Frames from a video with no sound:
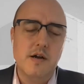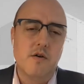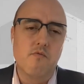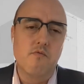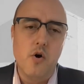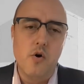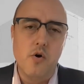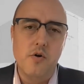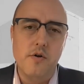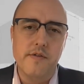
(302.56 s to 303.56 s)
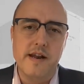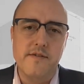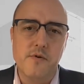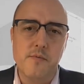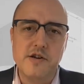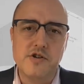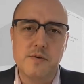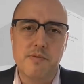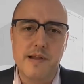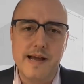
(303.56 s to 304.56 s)
role that information
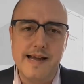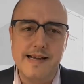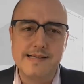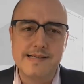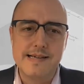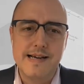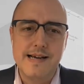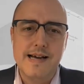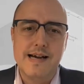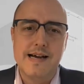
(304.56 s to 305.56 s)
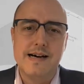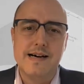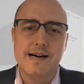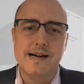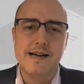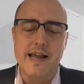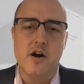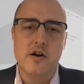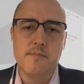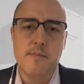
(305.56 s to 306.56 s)
plays in
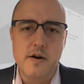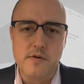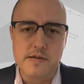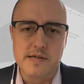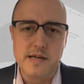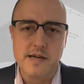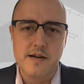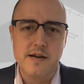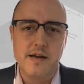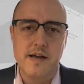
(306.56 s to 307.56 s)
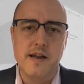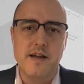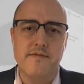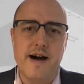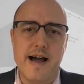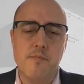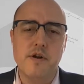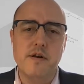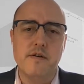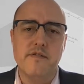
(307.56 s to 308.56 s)
our democracy, in a
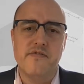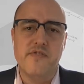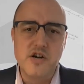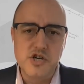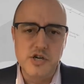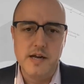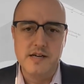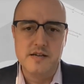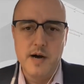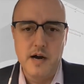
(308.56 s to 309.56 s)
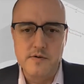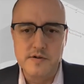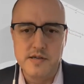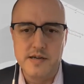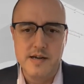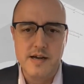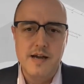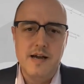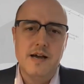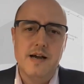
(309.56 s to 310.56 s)
vibrant, functioning democracy.
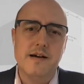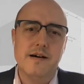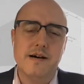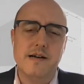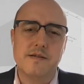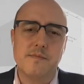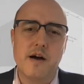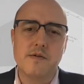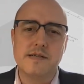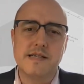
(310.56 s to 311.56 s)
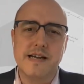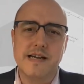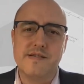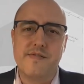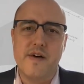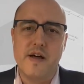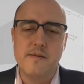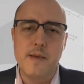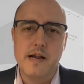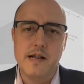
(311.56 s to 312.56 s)
Democracy is
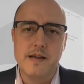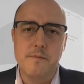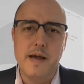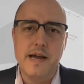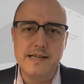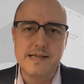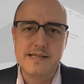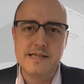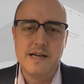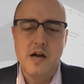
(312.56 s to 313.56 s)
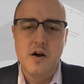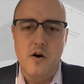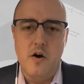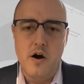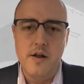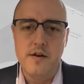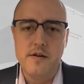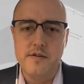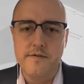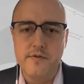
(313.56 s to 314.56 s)
fundamentally based on
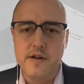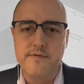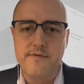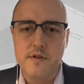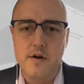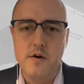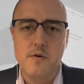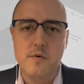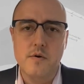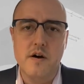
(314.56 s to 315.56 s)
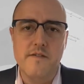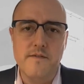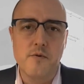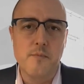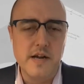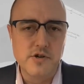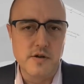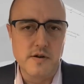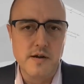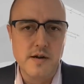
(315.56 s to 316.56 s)
the free flow of information,